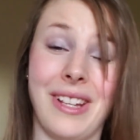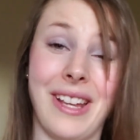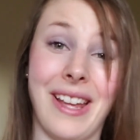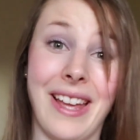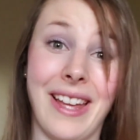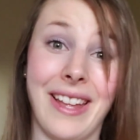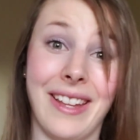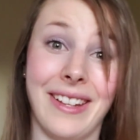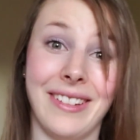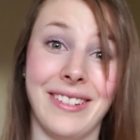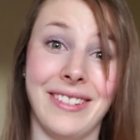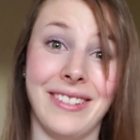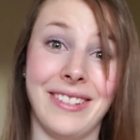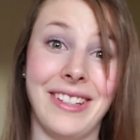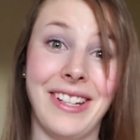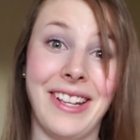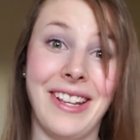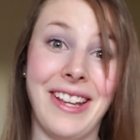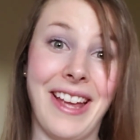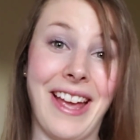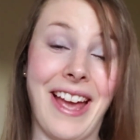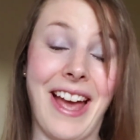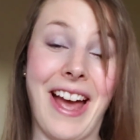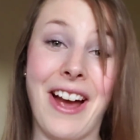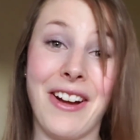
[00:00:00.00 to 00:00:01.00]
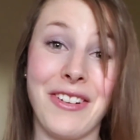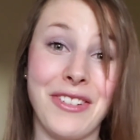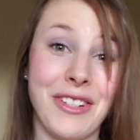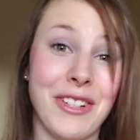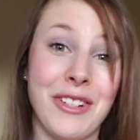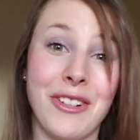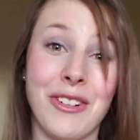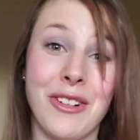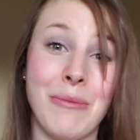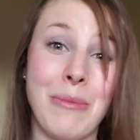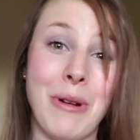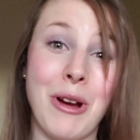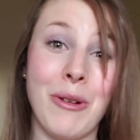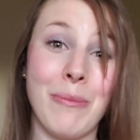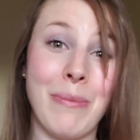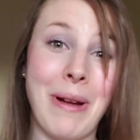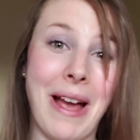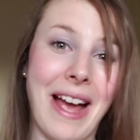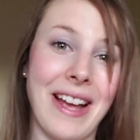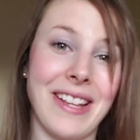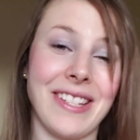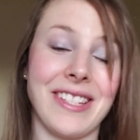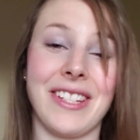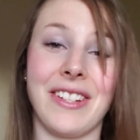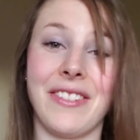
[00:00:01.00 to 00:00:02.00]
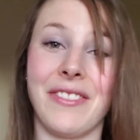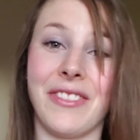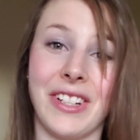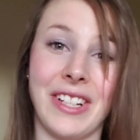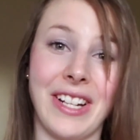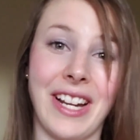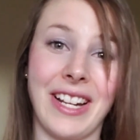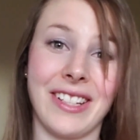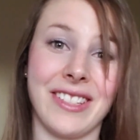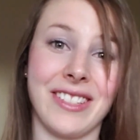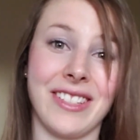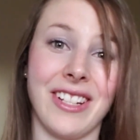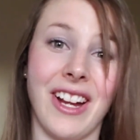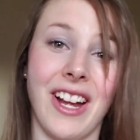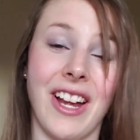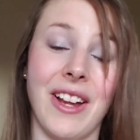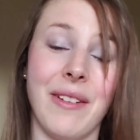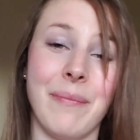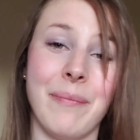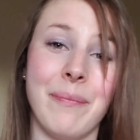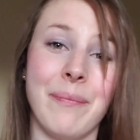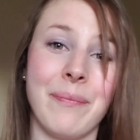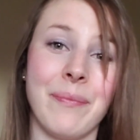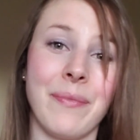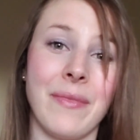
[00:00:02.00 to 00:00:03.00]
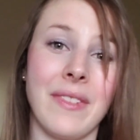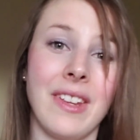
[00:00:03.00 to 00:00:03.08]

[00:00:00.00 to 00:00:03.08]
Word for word: and how to go about passing for next time.